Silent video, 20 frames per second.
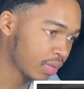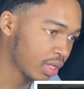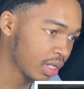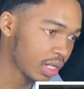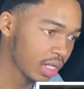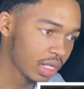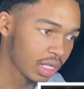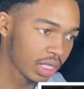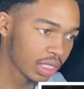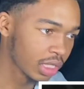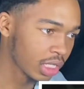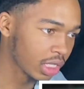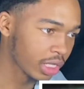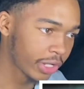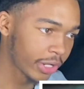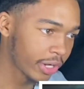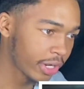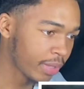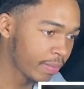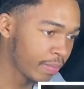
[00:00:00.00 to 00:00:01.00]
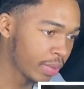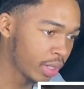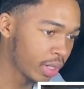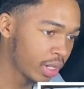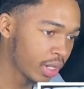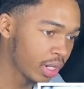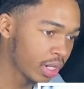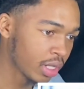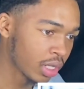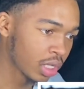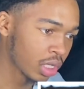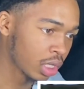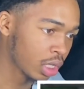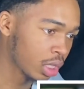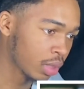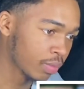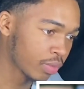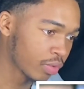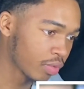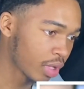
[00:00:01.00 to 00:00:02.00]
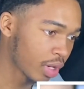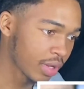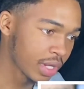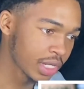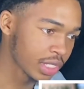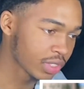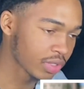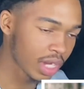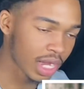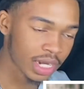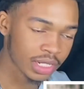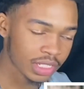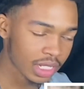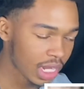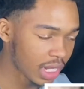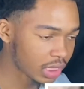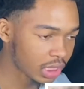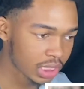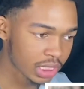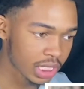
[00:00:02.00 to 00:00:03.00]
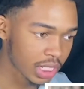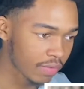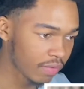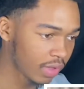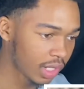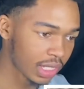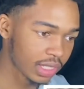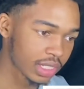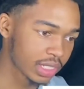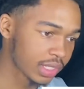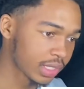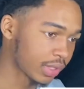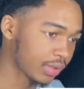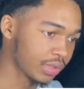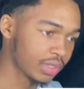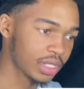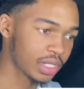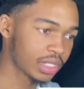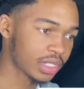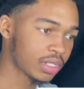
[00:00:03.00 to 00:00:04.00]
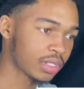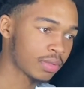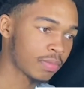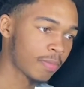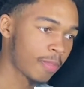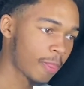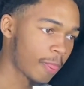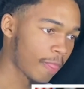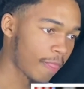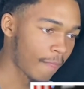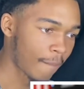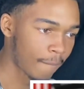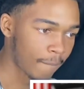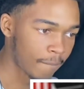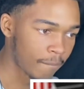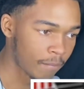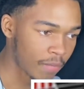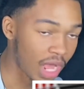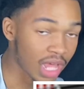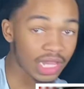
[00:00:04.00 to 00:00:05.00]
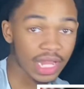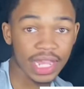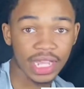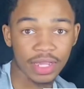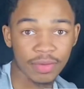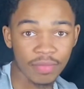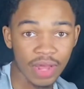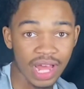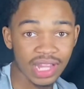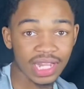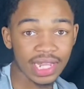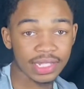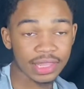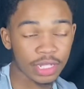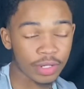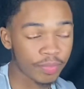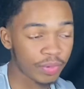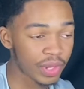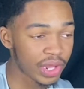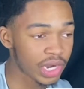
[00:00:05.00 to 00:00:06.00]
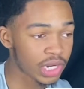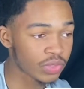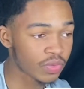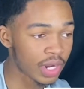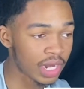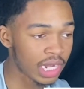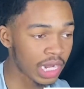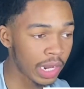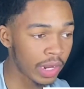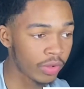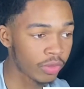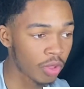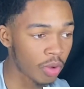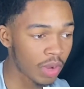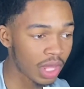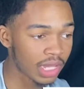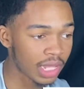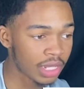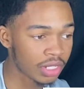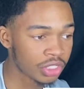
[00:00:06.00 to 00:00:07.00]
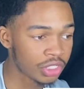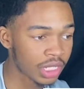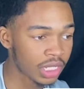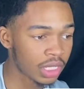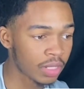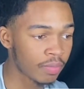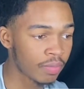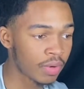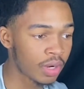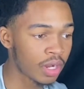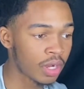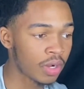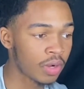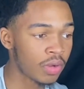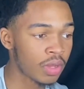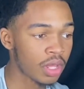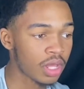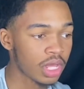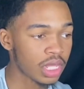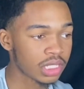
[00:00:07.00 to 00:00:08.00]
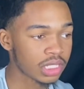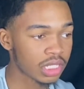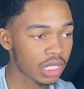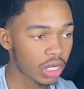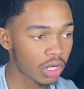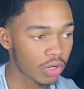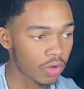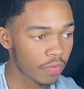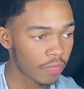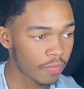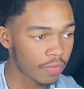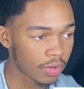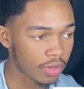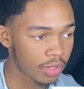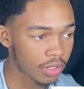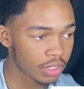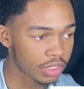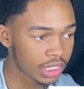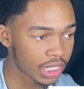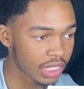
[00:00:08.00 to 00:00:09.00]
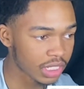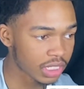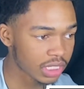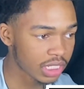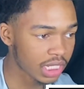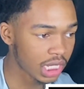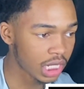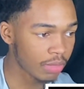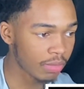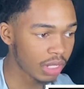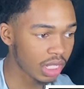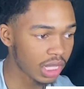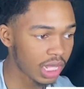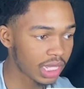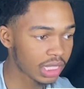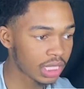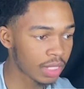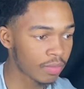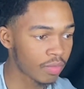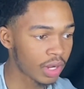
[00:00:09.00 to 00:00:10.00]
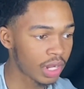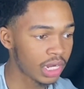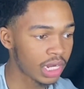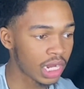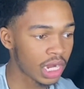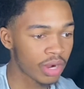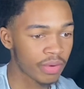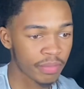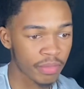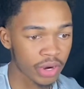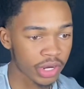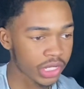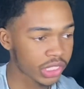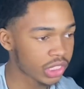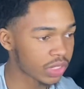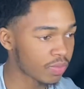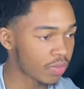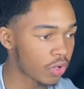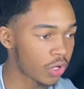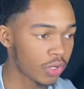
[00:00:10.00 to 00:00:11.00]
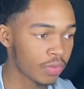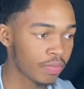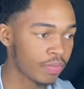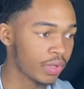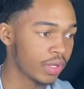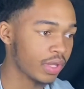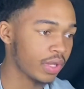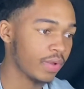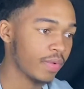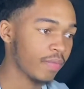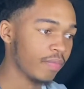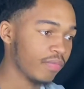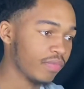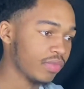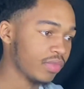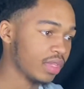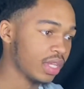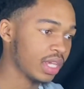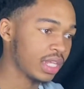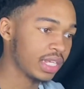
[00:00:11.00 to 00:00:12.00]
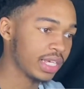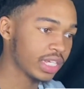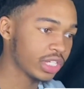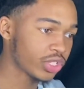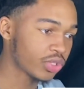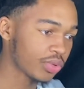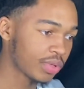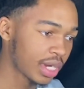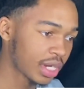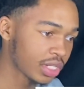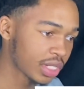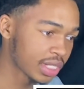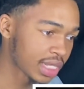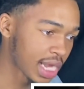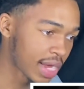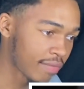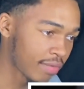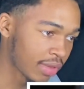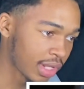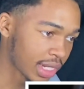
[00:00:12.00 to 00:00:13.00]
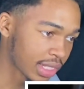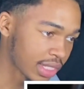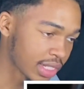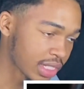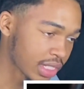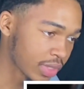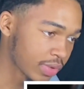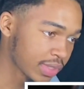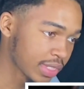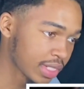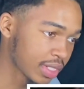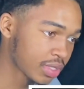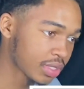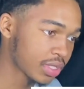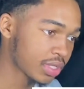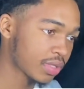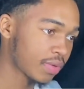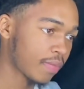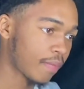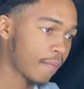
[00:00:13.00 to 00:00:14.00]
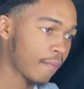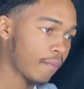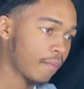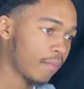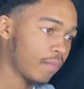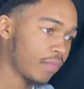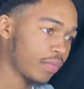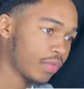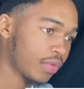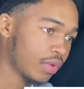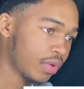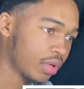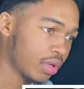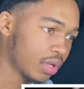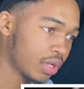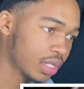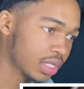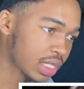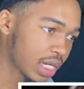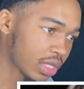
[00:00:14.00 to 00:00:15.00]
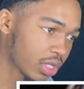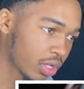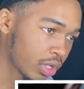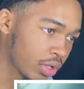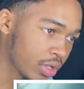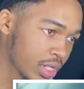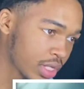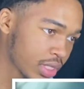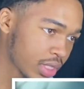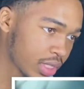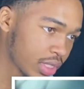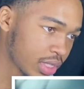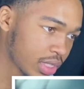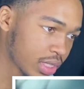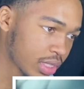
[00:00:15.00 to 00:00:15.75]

the Larry Bird um, throughout history. I, I just never liked the Celtics. I like them. I like their players right now though. I like Jaylen Brown, Tacko Fall, Jayson Tatum. I like them right now, Marcus Smart. But in history, I just haven't liked the Celtics. Is that the Grizzlies?